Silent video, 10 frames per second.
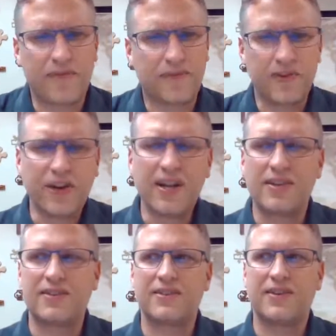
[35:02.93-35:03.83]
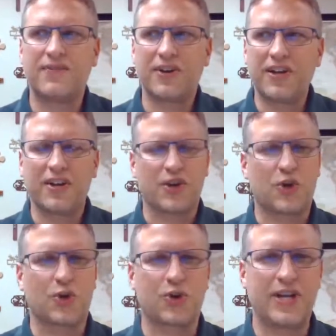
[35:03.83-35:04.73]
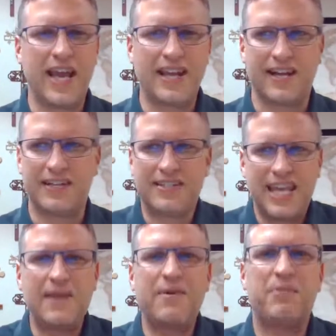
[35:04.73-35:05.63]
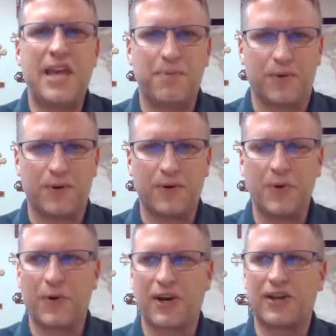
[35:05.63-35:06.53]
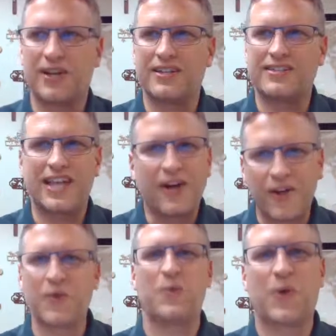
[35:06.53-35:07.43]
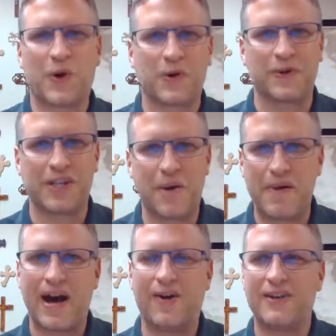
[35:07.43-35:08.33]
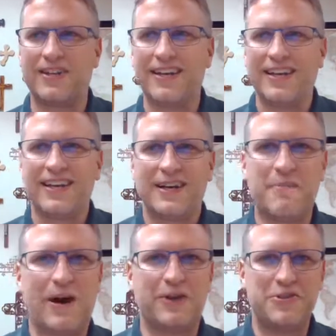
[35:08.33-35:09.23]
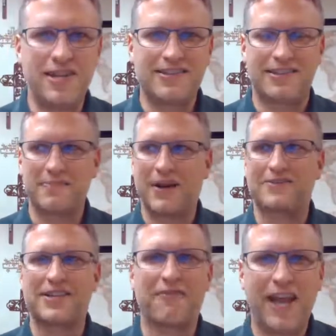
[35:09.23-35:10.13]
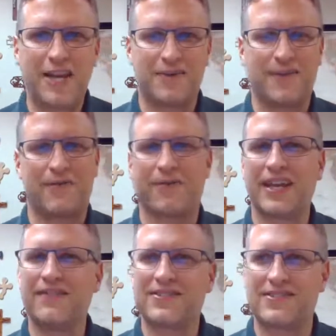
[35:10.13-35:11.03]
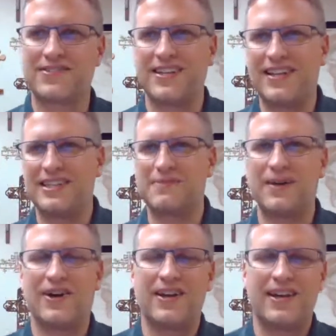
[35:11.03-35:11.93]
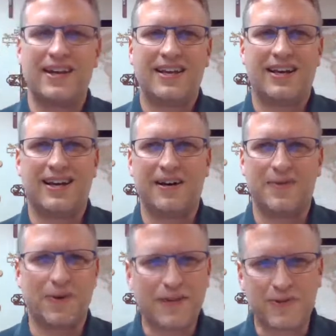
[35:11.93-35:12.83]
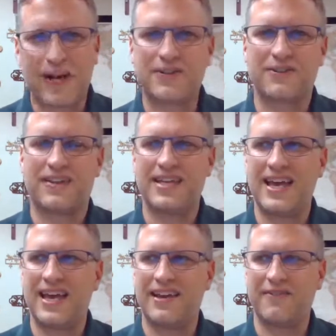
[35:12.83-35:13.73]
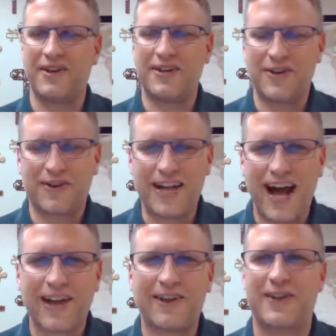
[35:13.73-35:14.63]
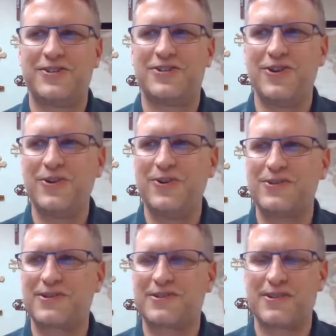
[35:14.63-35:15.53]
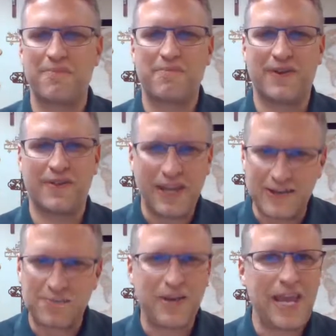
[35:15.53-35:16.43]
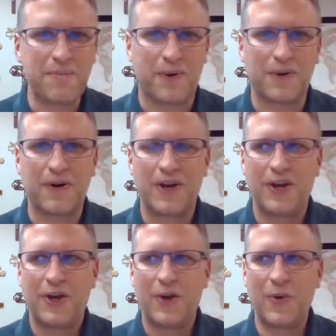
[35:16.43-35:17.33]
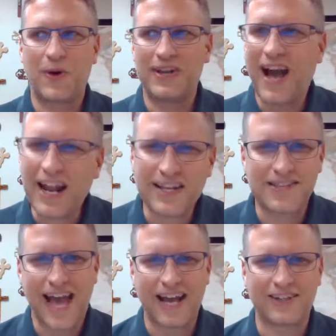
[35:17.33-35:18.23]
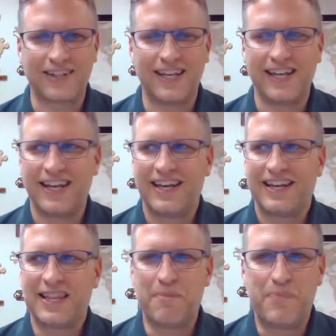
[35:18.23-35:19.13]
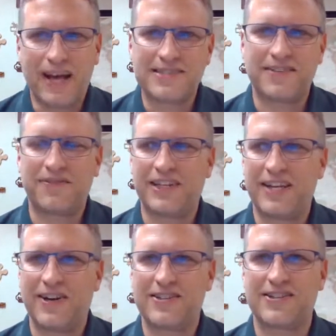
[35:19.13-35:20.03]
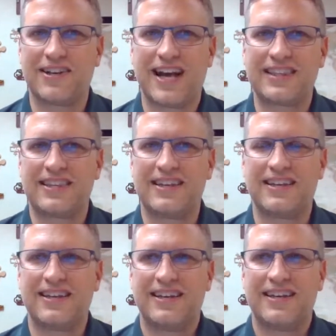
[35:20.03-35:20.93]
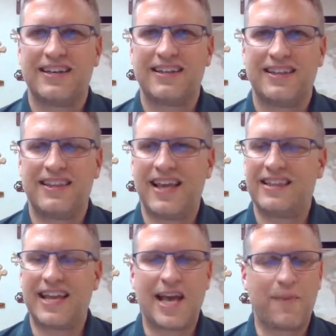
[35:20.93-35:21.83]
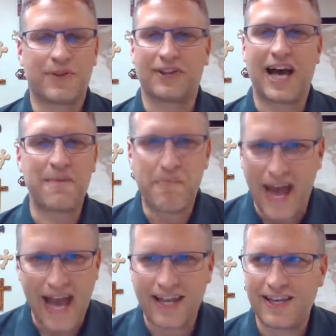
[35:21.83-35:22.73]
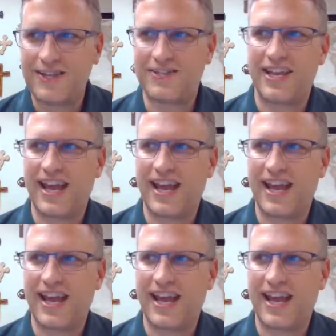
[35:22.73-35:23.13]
If you're gonna create a team of people who are gonna tell the world about Jesus, about salvation, about forgiveness of sins, about the resurrection of the dead, I mean, you're not gonna choose some of these people who are not exactly the best of leaders. They're not the they come with a lot of baggage.